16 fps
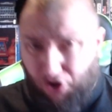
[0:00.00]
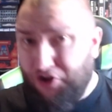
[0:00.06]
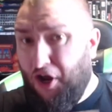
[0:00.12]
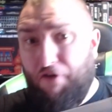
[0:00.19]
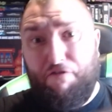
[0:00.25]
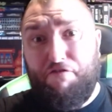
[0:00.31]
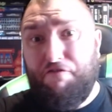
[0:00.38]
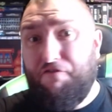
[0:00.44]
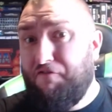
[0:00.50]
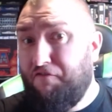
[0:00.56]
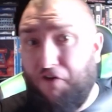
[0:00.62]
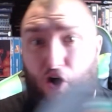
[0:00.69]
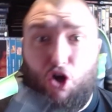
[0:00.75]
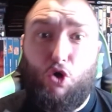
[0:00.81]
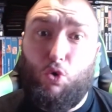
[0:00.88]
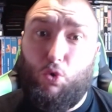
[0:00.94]
know
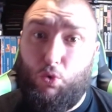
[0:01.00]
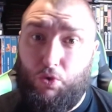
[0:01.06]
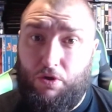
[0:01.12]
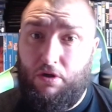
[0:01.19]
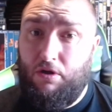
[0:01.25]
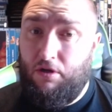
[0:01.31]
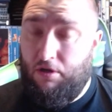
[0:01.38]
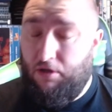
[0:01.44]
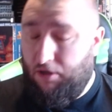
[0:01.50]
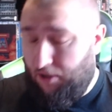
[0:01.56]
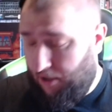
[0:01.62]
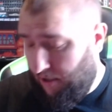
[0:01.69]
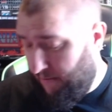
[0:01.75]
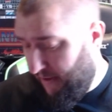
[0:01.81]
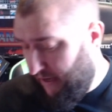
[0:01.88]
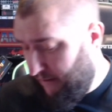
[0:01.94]
fuck all
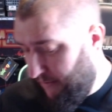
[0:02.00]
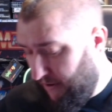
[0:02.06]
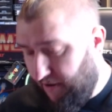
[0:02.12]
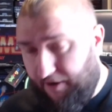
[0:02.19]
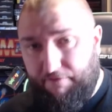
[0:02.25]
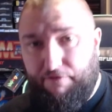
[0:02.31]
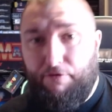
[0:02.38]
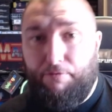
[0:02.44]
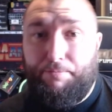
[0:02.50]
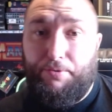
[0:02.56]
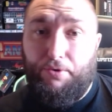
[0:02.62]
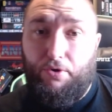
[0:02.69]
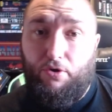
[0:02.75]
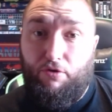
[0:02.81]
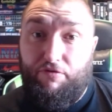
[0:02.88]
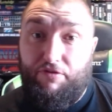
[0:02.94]
about American
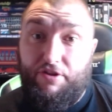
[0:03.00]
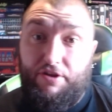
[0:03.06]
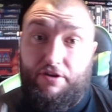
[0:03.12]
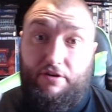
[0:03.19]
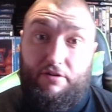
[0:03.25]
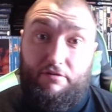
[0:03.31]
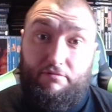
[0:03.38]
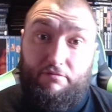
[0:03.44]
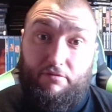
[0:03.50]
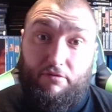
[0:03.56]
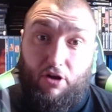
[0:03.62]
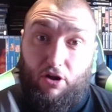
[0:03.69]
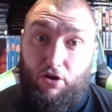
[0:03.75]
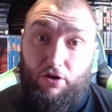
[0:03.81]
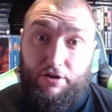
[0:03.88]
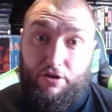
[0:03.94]
football other than
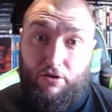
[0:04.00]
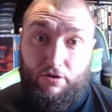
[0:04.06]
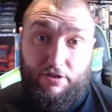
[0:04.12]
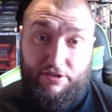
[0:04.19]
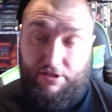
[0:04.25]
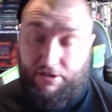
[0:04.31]
I like the colours